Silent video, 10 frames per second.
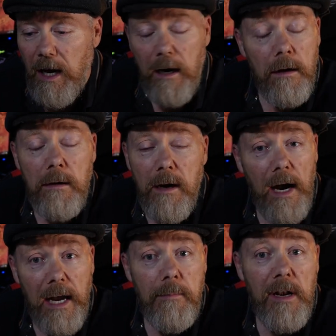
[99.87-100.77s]
oh,
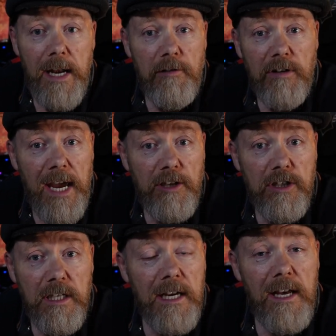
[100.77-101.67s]
I'm an electric
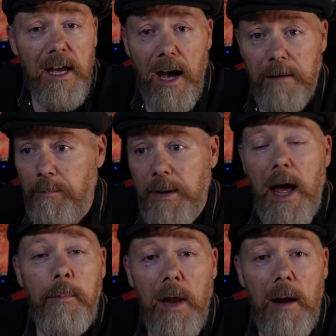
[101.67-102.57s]
engineer, and
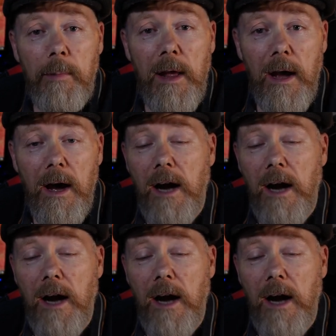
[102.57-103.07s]
blah, blah, blah.